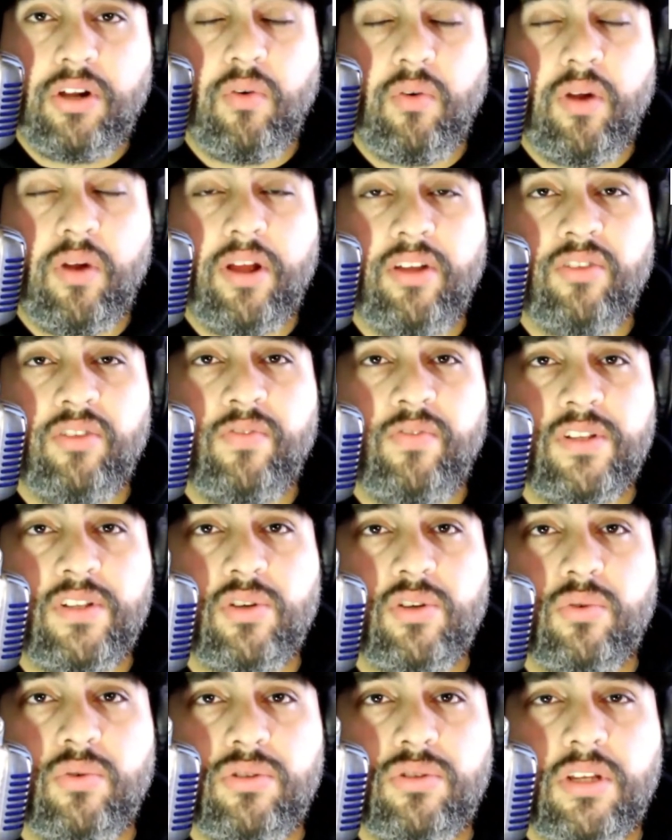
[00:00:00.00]
Correa's
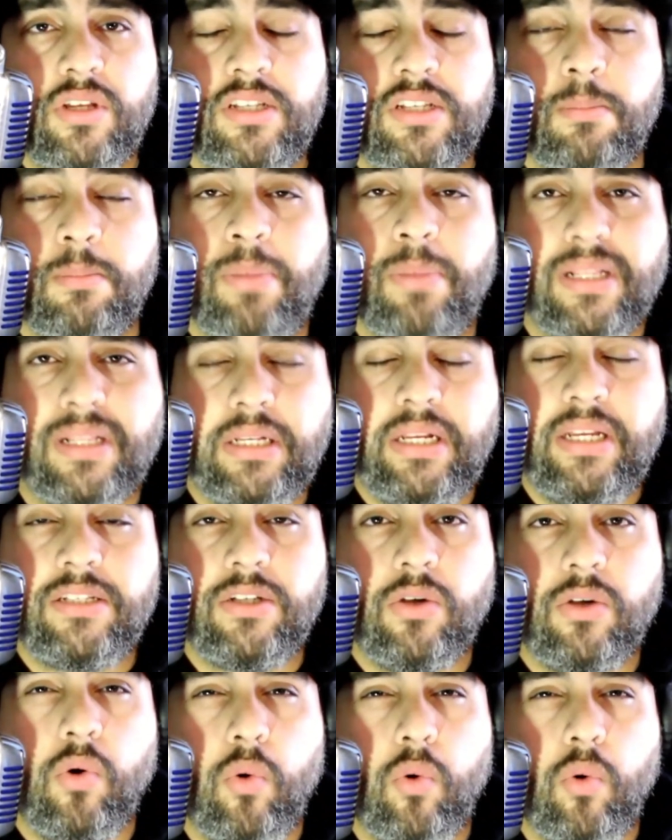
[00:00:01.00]
physicals, his ability
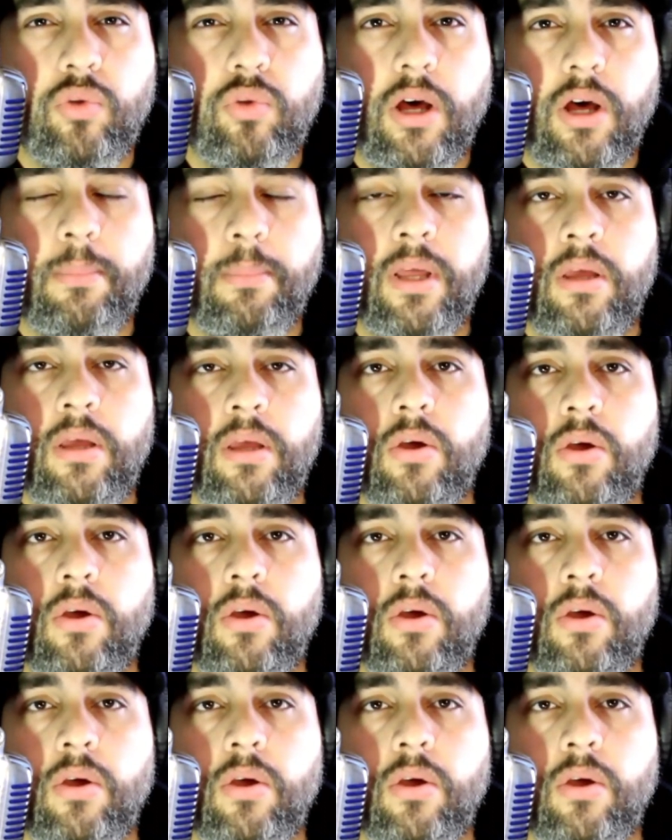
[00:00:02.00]
to hold up